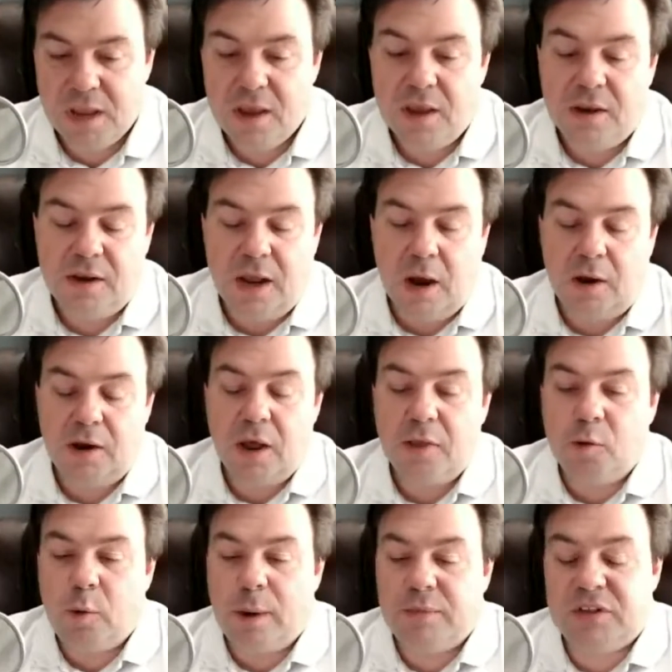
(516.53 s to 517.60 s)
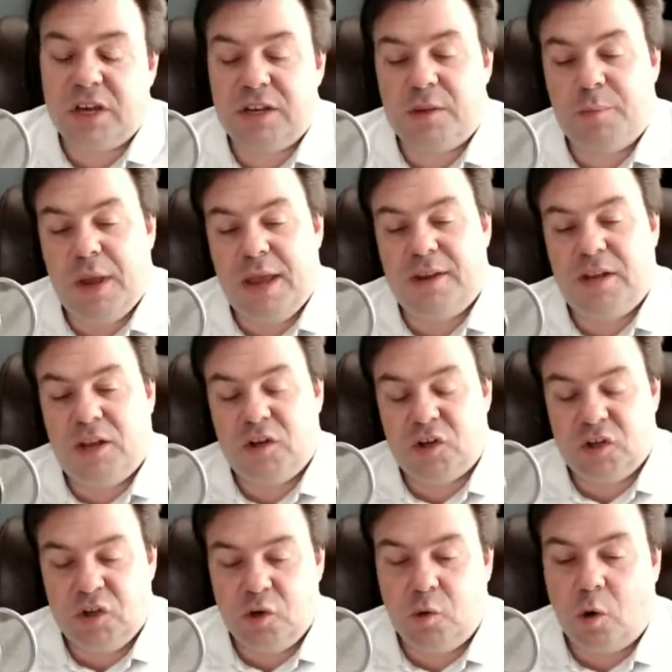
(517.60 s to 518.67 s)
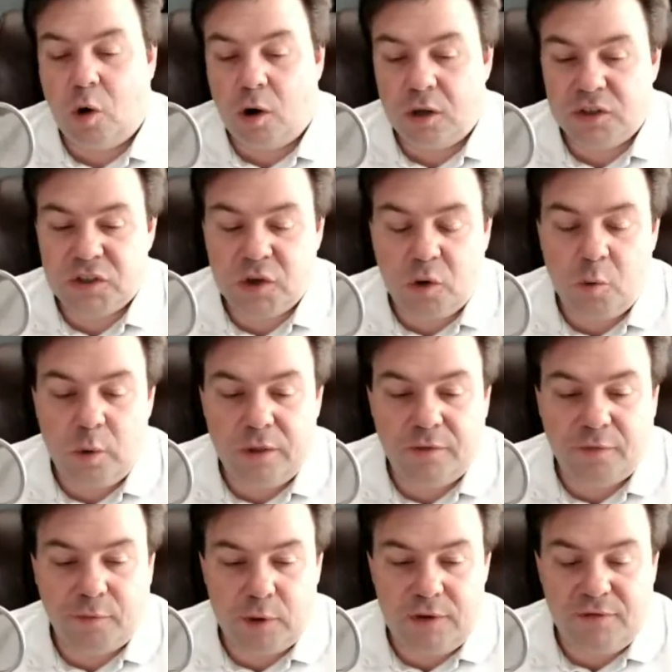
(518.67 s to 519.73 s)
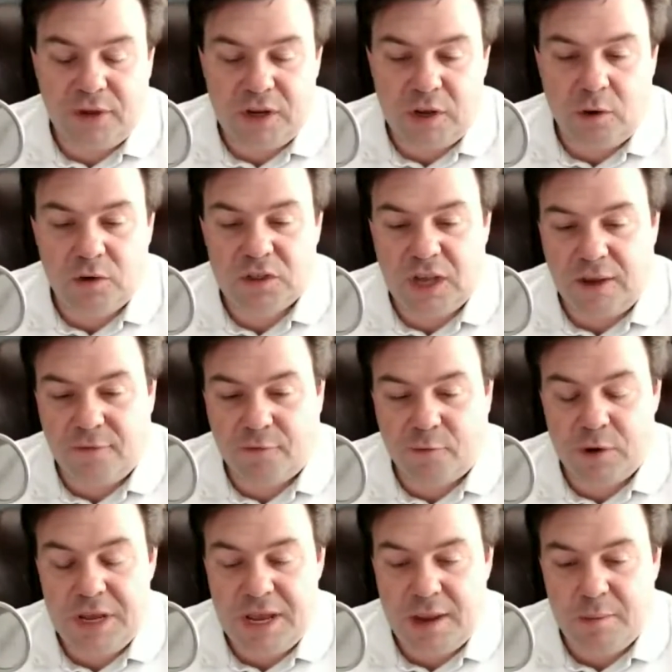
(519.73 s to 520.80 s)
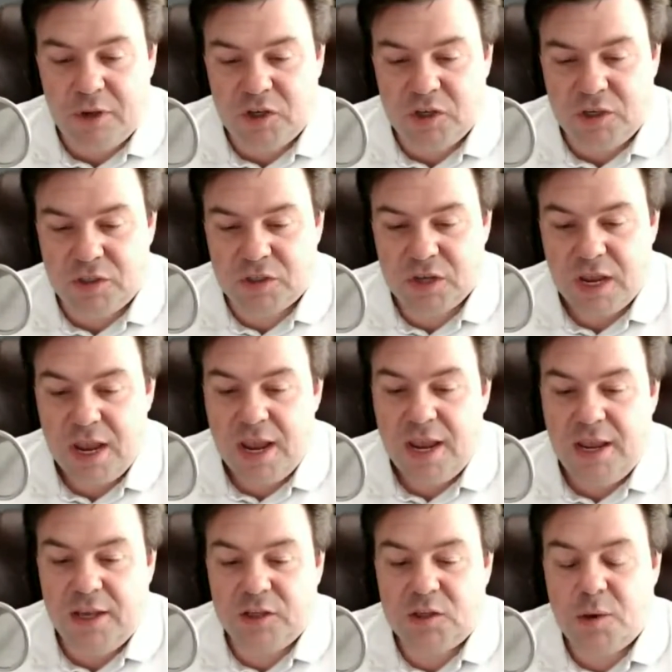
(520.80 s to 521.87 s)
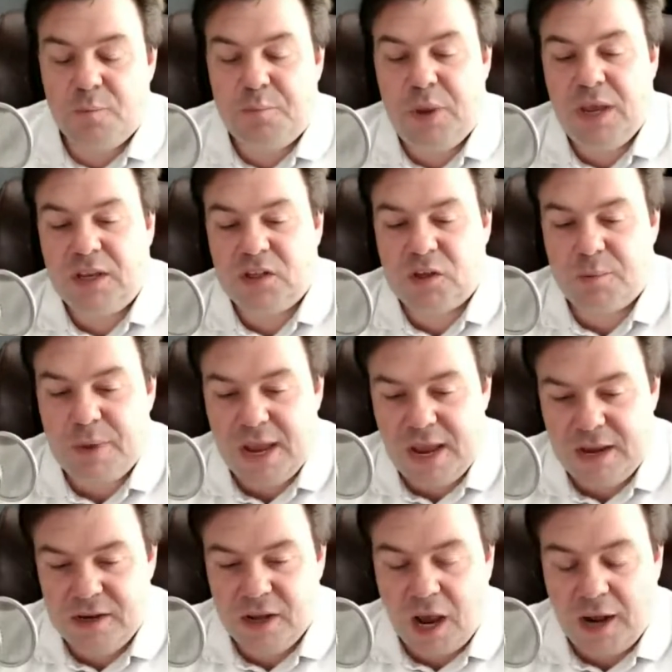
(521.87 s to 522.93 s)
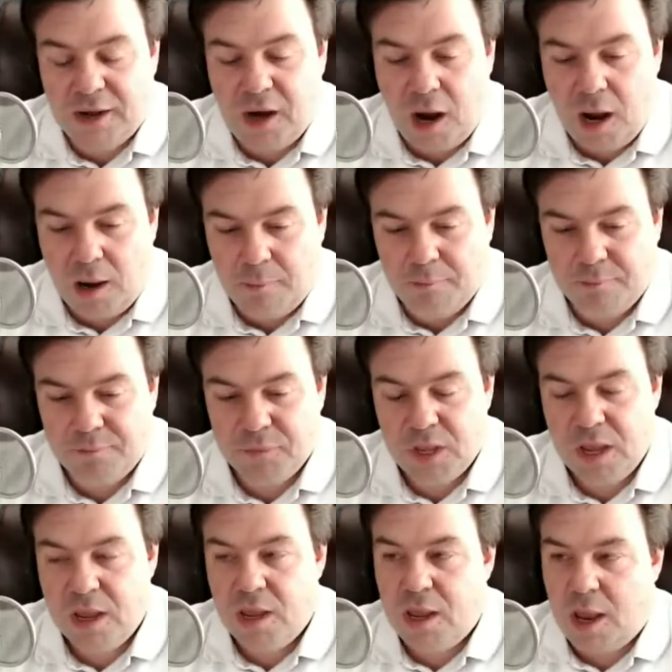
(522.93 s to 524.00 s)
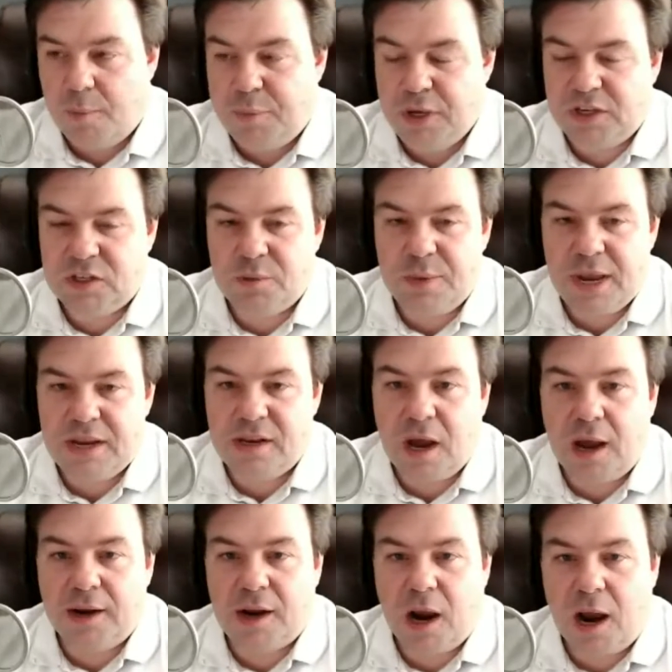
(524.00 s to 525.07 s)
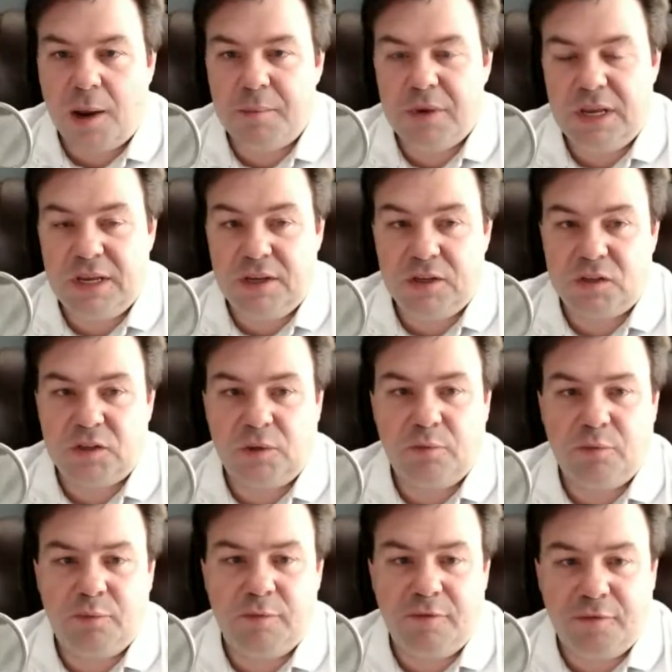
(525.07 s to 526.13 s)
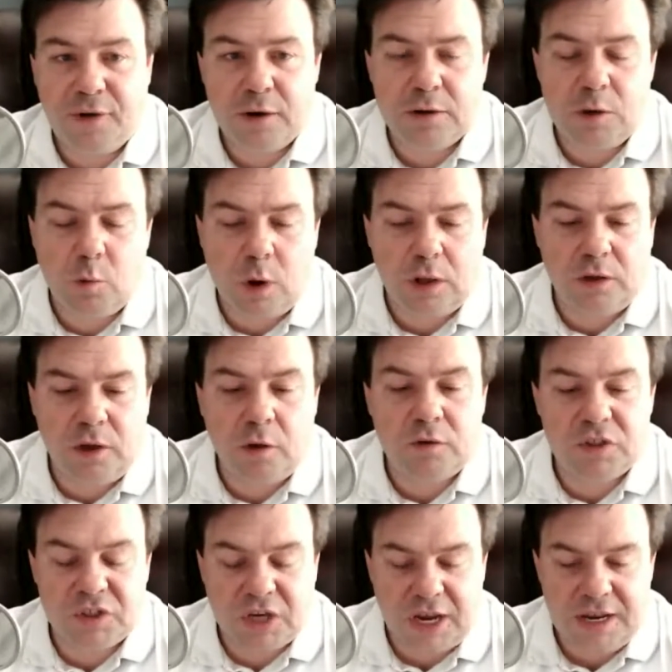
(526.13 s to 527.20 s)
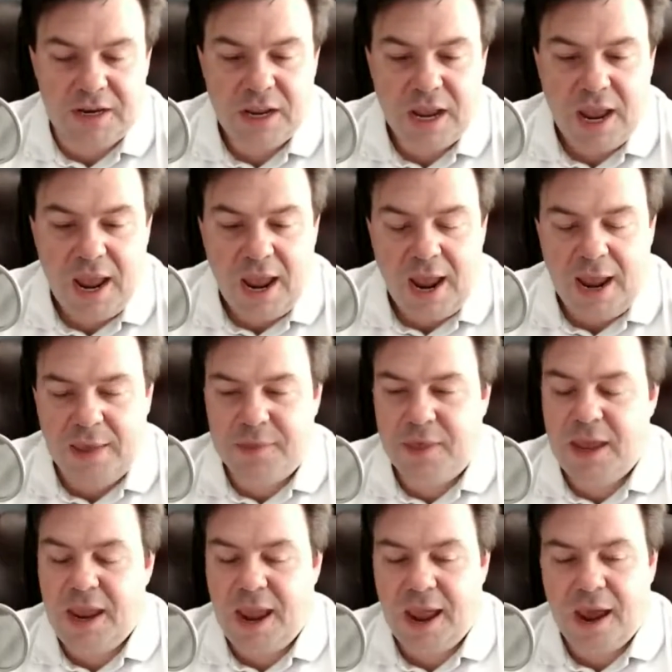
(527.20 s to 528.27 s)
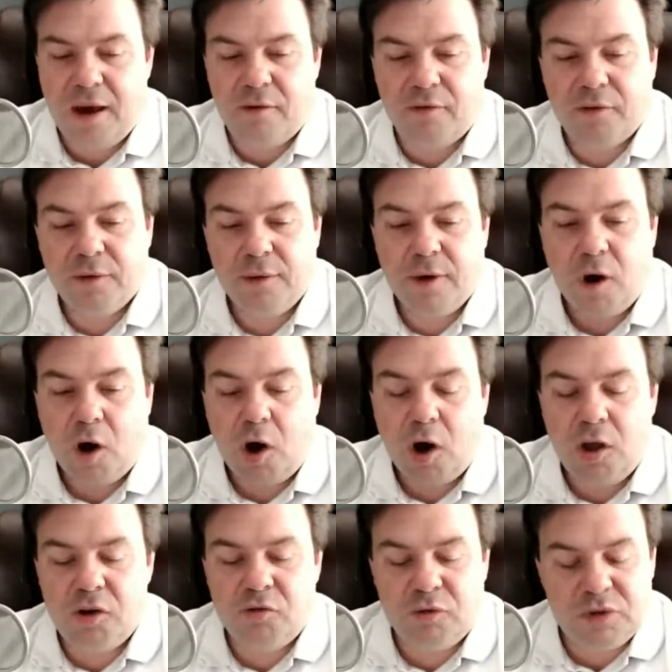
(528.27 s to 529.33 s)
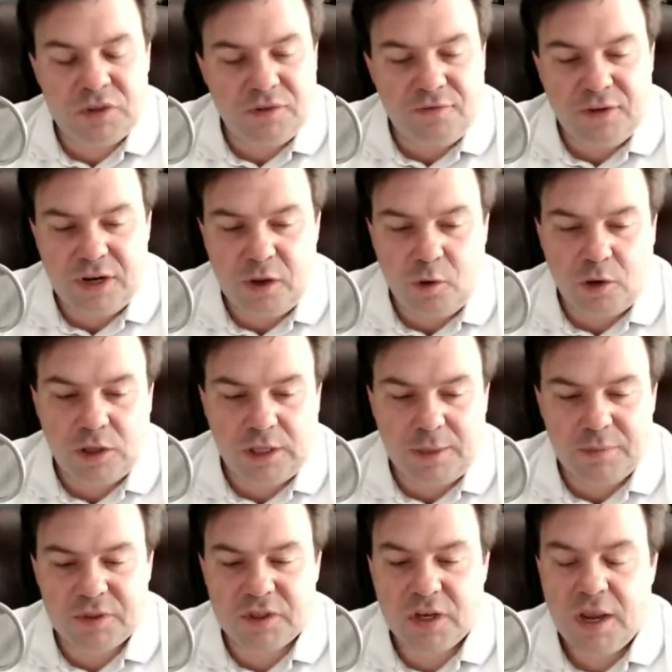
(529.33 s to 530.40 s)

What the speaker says: Now, another website to pay attention to, also with free videos and free images, is Pixabay.com. Pixabay.com is a fairly well-known site, and they have hundreds of video clips.